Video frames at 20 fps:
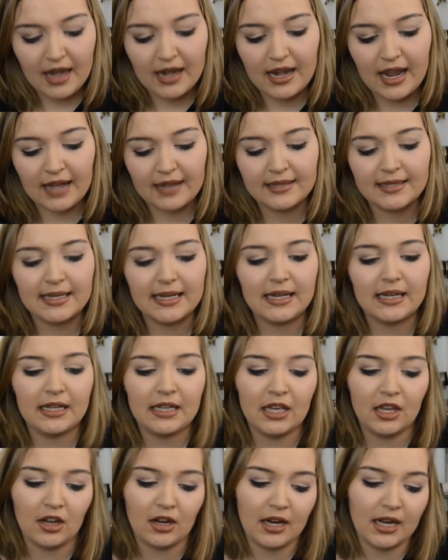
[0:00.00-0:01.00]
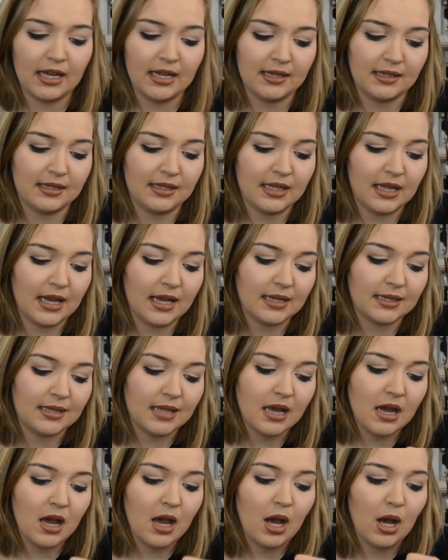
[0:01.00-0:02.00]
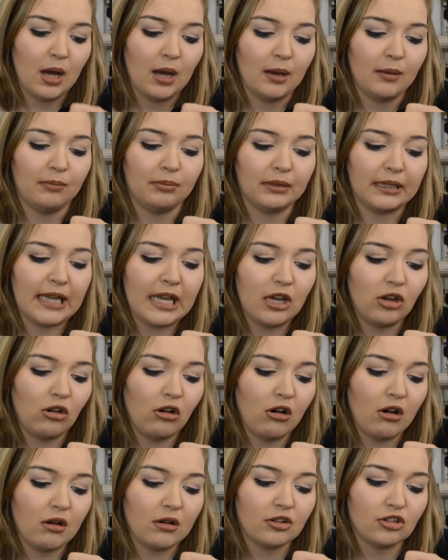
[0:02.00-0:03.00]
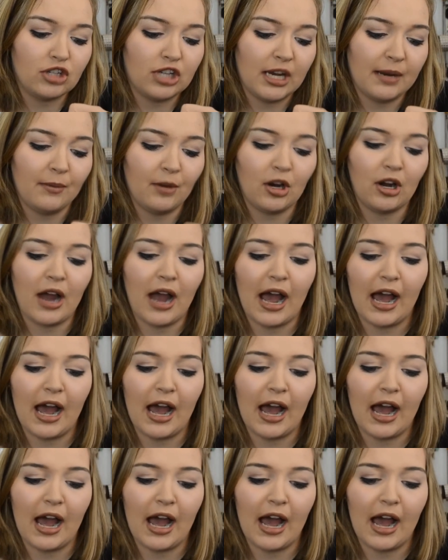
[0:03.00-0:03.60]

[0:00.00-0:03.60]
Next in here is this Blinkle Shimmer